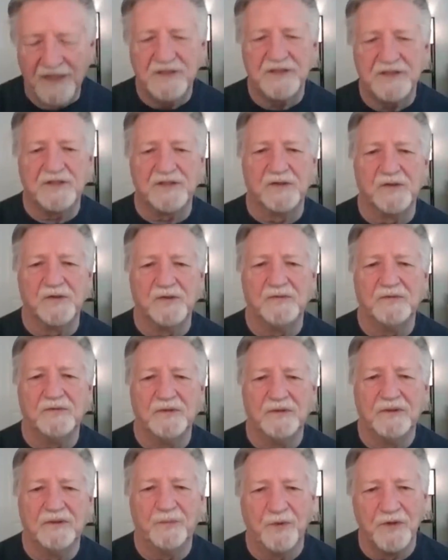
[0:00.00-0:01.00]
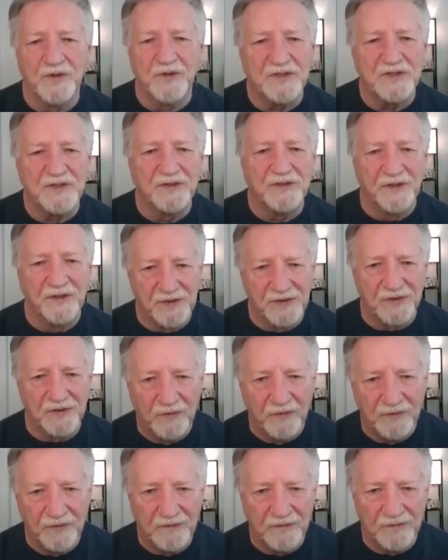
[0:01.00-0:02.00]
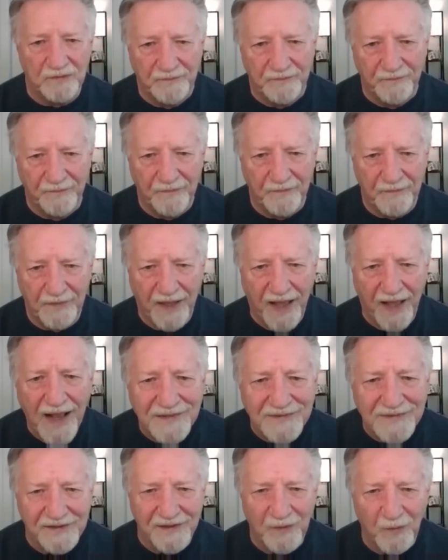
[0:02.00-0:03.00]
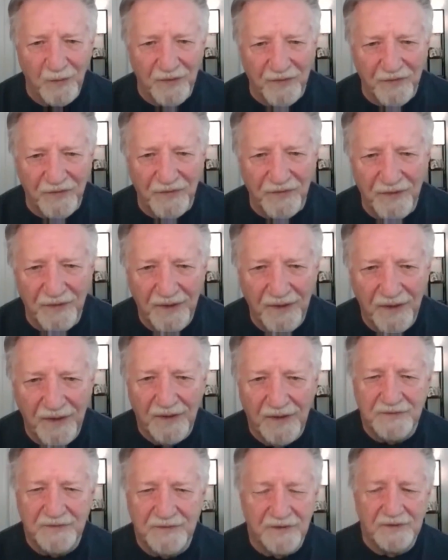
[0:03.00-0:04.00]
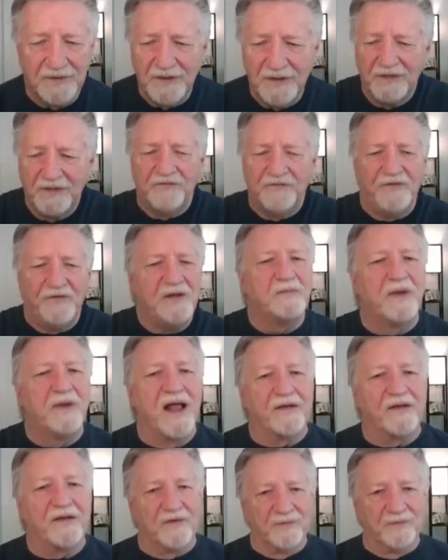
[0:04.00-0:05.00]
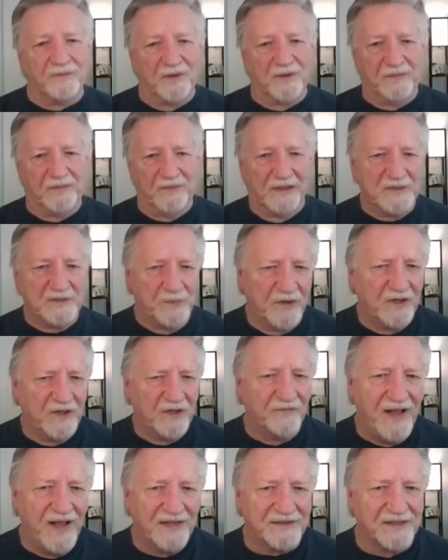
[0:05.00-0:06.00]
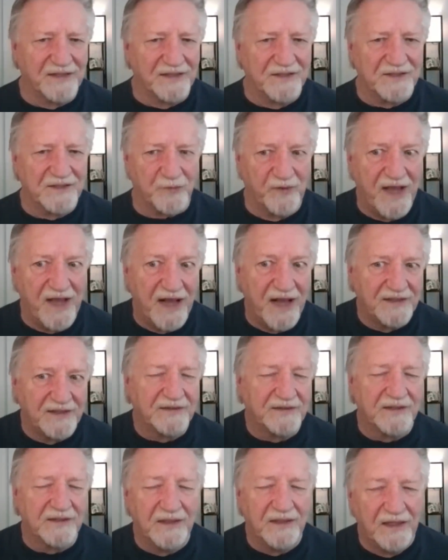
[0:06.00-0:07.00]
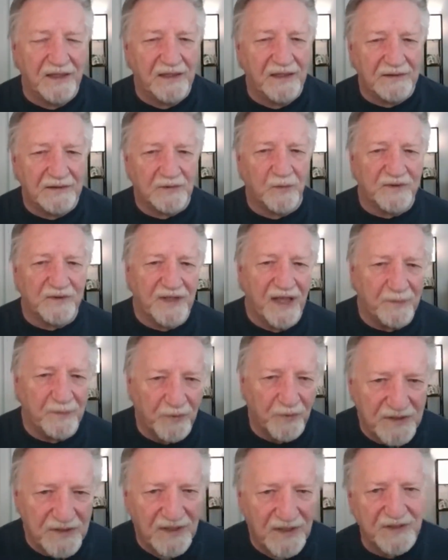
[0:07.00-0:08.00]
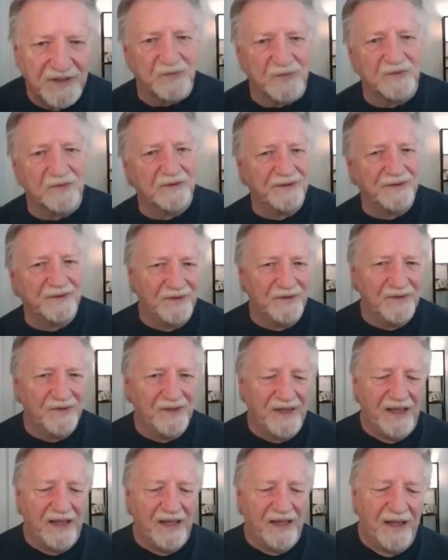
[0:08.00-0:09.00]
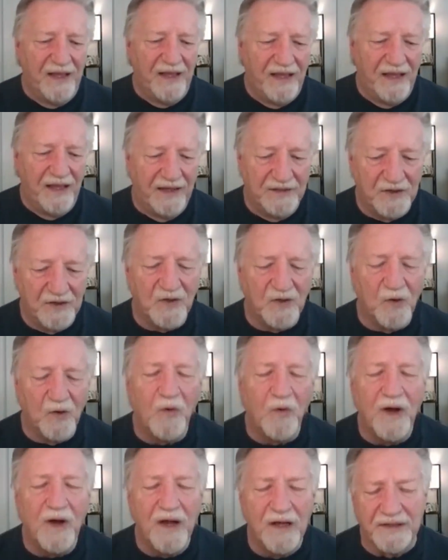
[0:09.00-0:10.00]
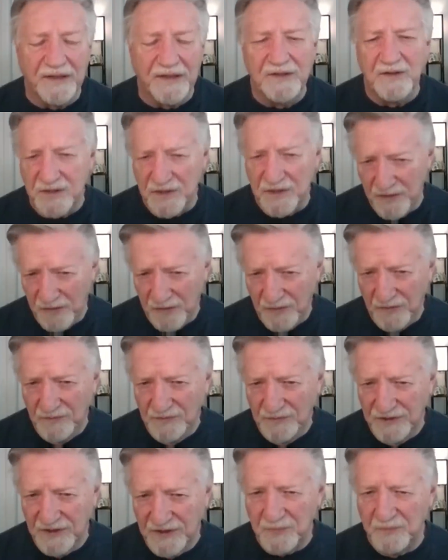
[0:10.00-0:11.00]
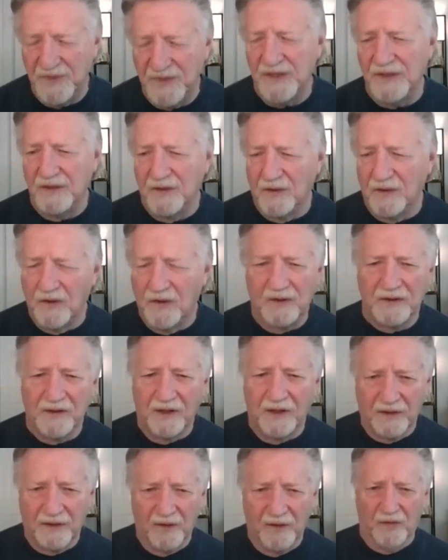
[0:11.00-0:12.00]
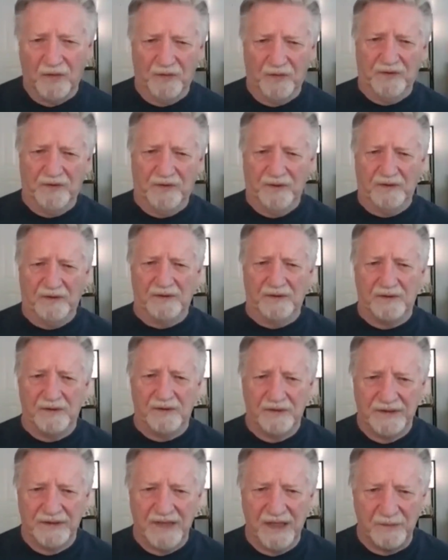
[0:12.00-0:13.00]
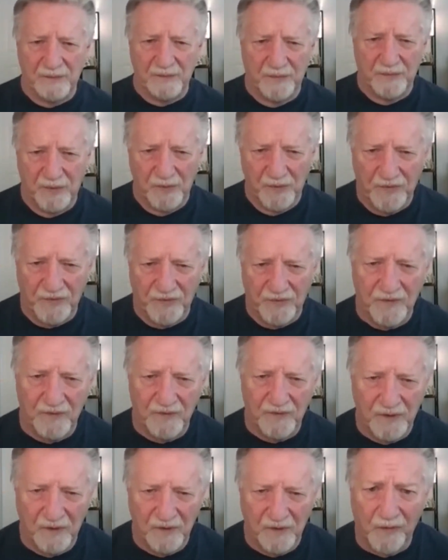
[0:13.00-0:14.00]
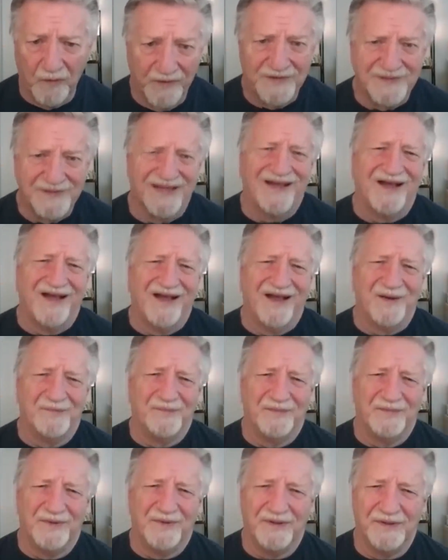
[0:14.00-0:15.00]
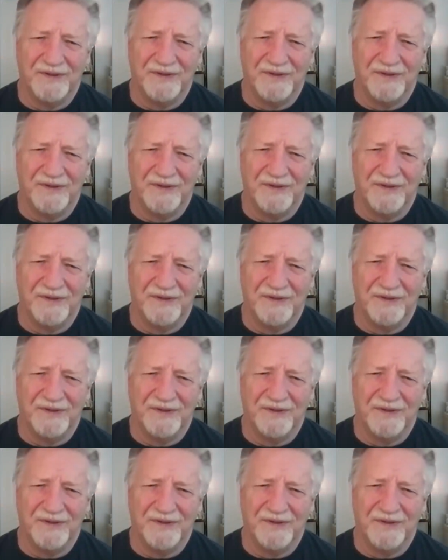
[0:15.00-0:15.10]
the person that you're you're acting with to, to get feedback from them. As part of acting is reacting to, to what that person does or, you know, and it took a while to get used to just being all alone in that booth all the time. You know, it's,